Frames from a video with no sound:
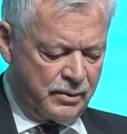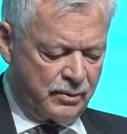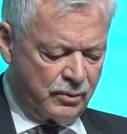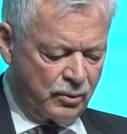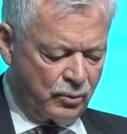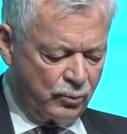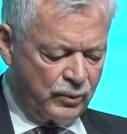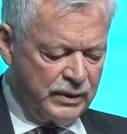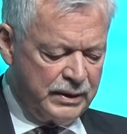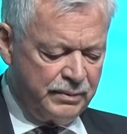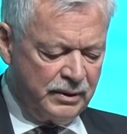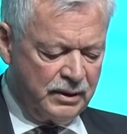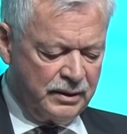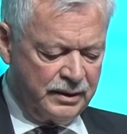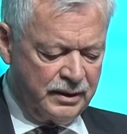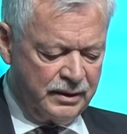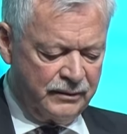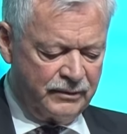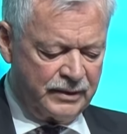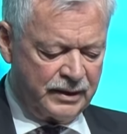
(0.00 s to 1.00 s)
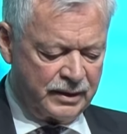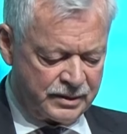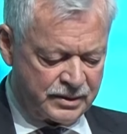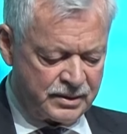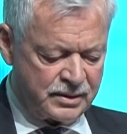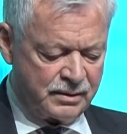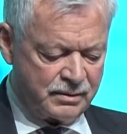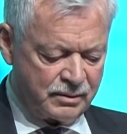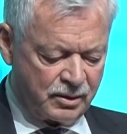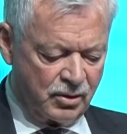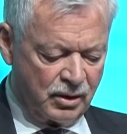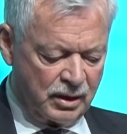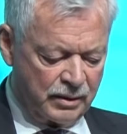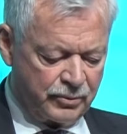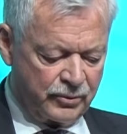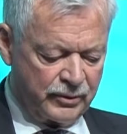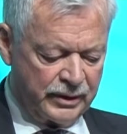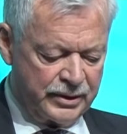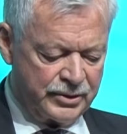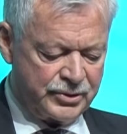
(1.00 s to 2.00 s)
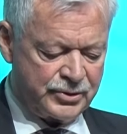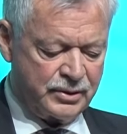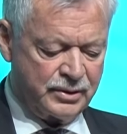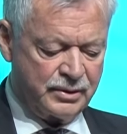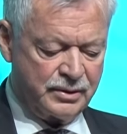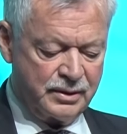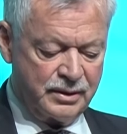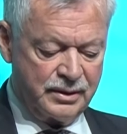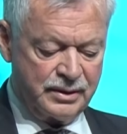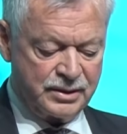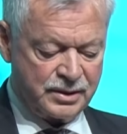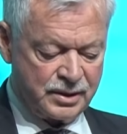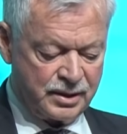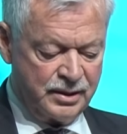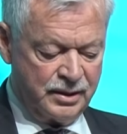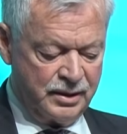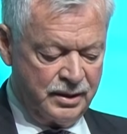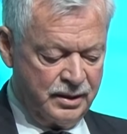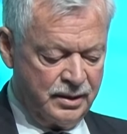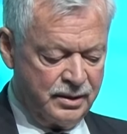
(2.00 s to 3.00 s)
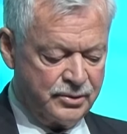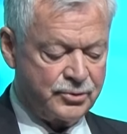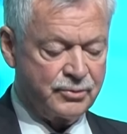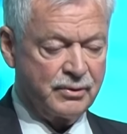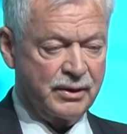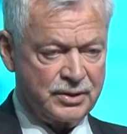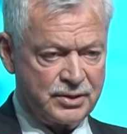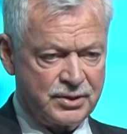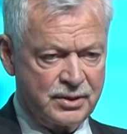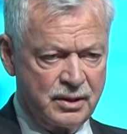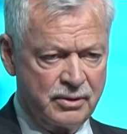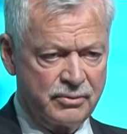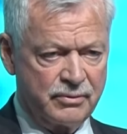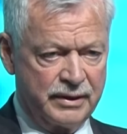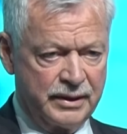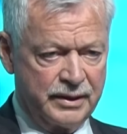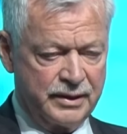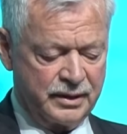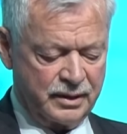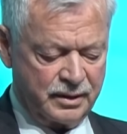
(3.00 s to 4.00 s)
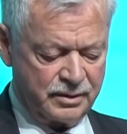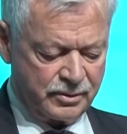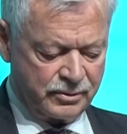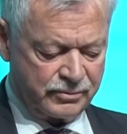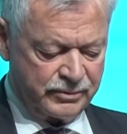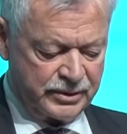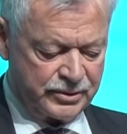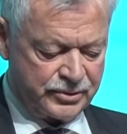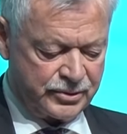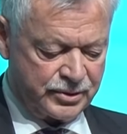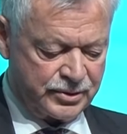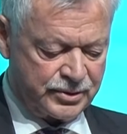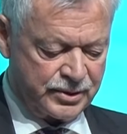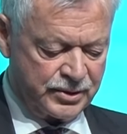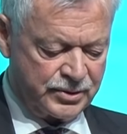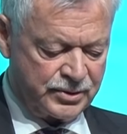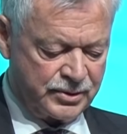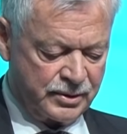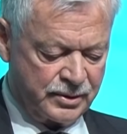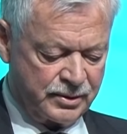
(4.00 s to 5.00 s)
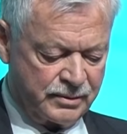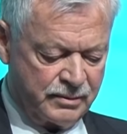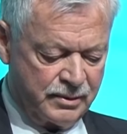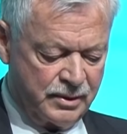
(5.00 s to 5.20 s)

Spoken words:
We believe that collaboration is key to accelerating the green transition.